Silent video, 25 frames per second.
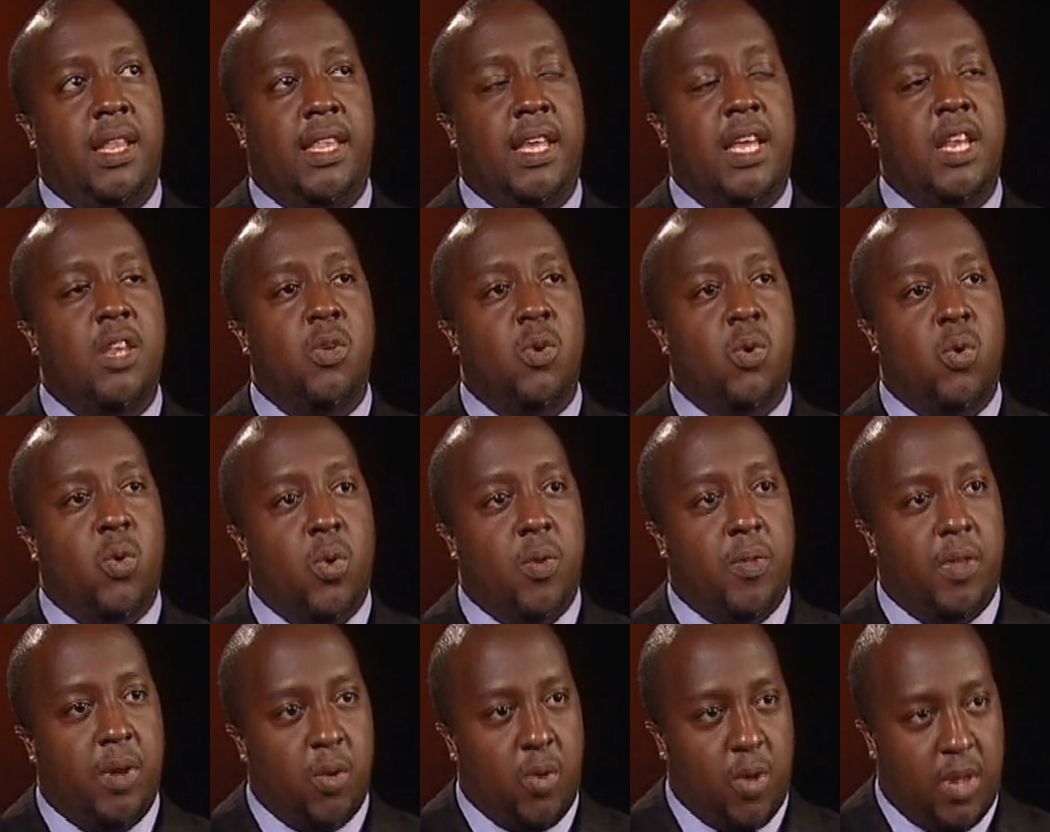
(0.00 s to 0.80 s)
then you
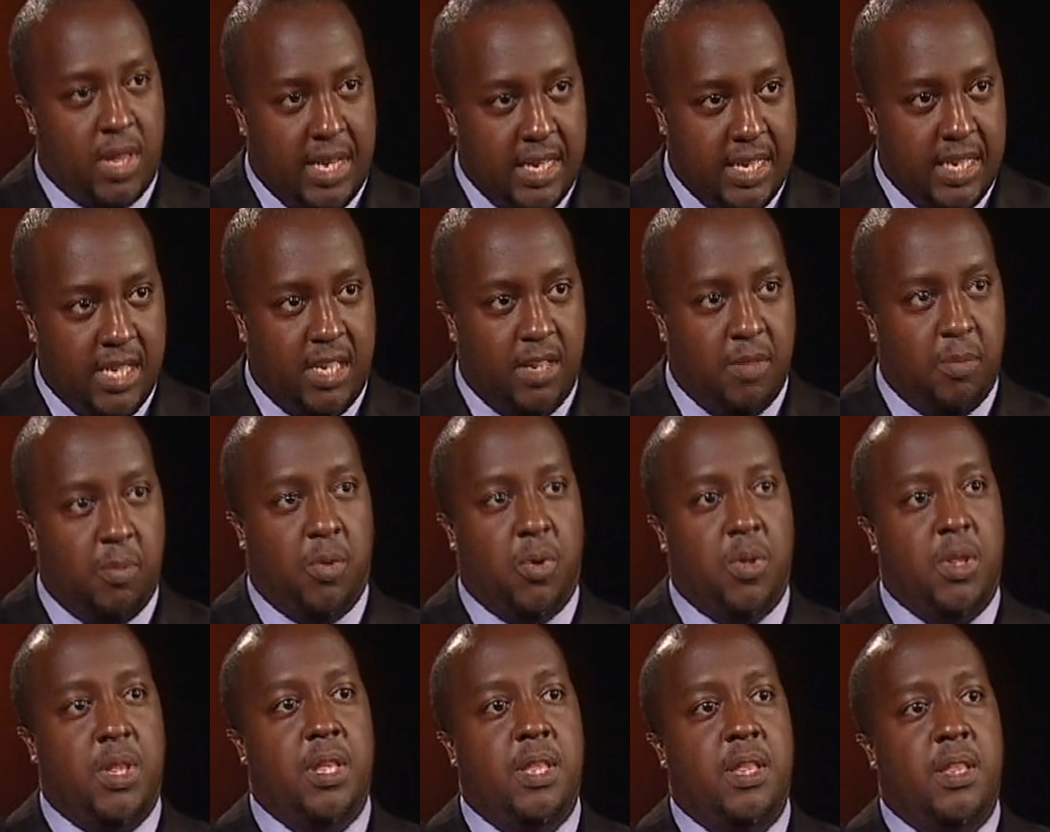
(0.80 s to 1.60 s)
go the consultative
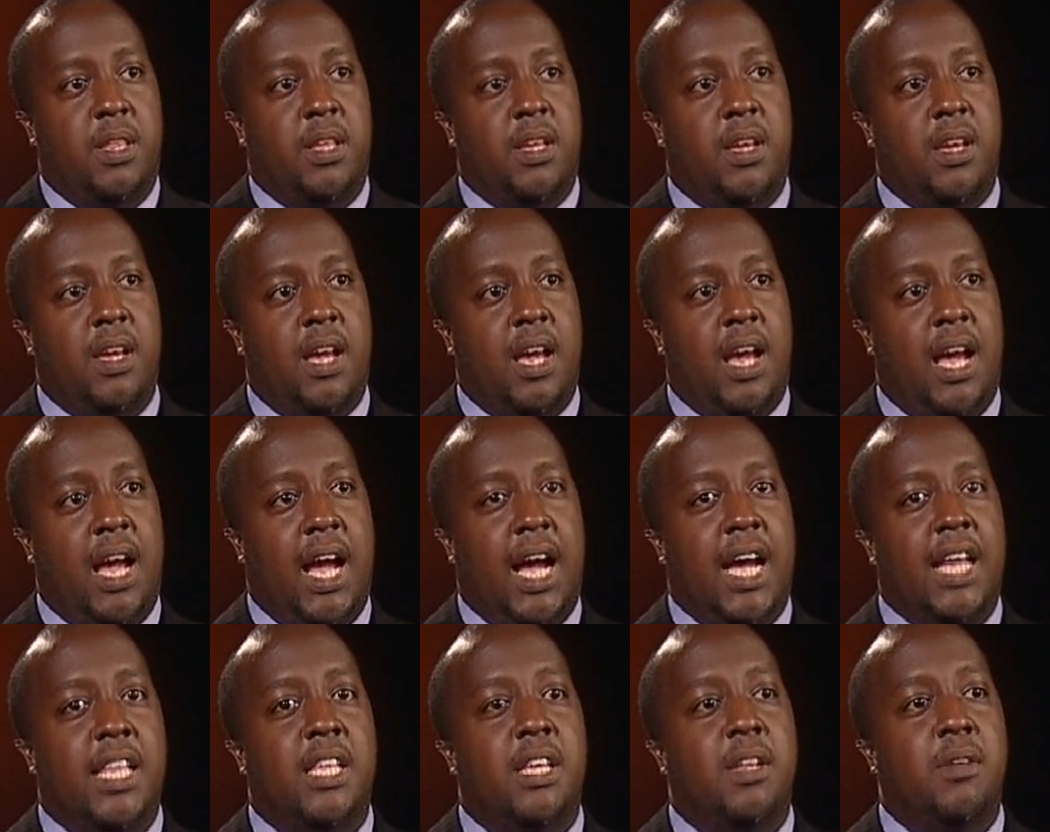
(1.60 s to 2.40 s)
process,
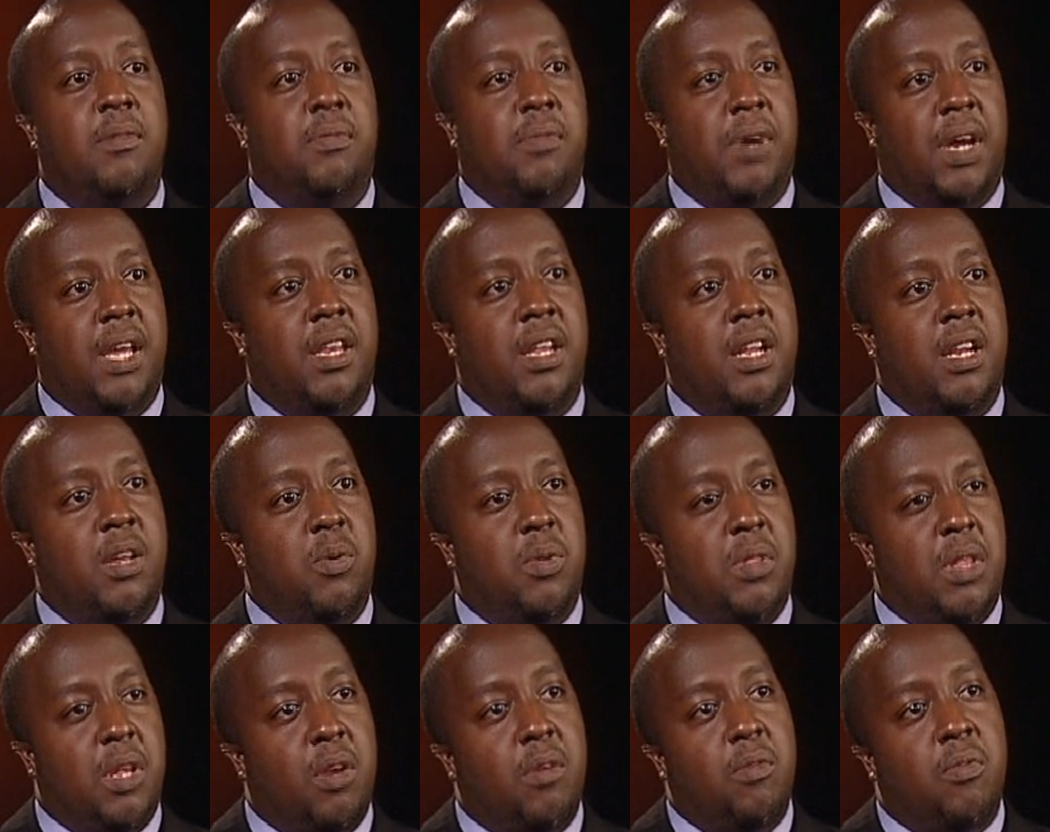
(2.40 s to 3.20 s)
and then finally
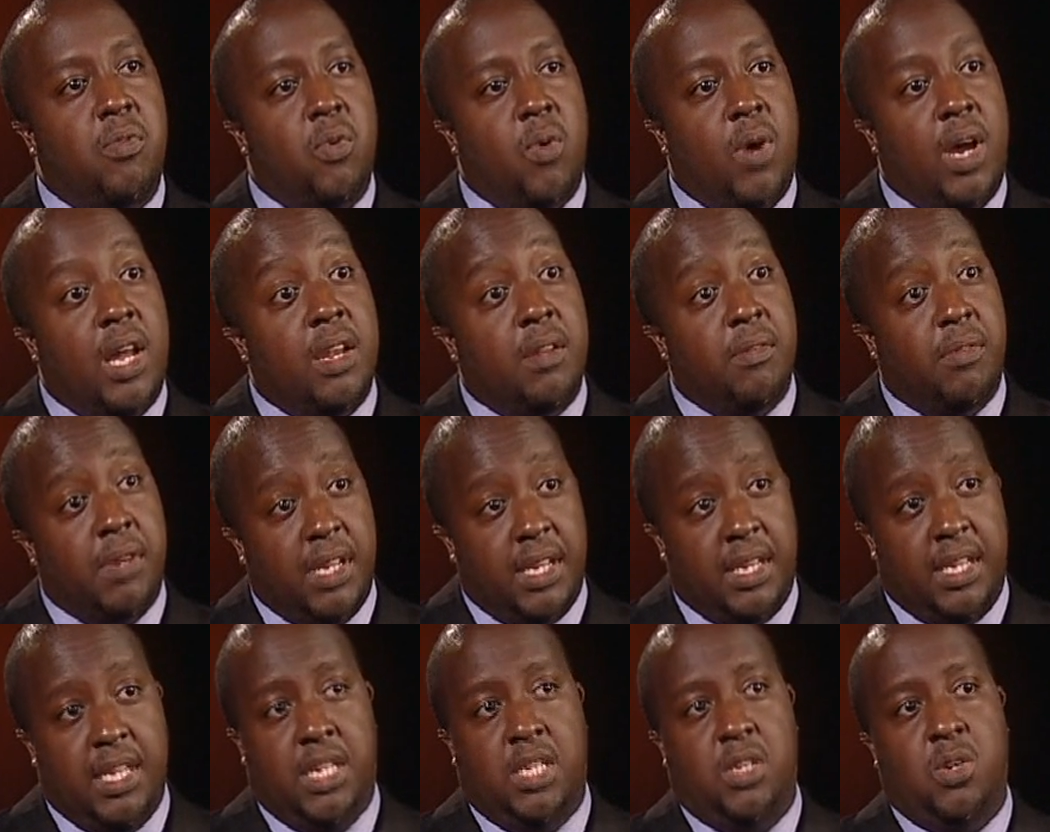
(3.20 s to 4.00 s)
with the review and the
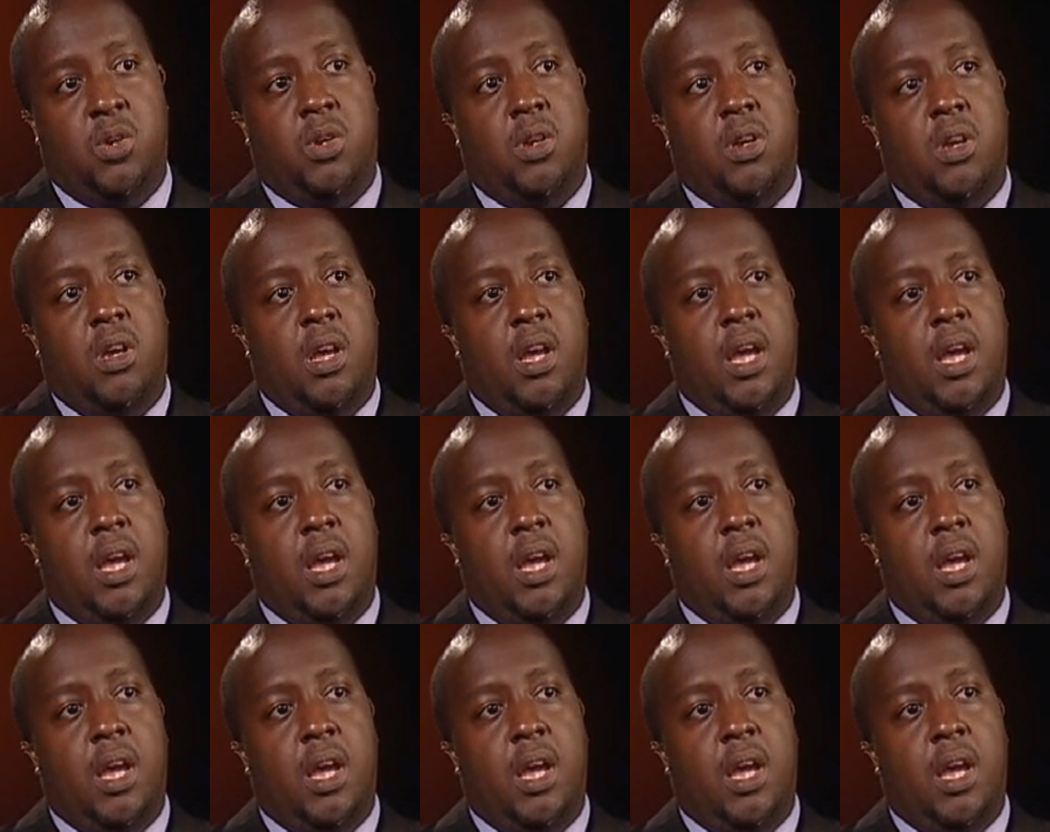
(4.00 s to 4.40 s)
validation.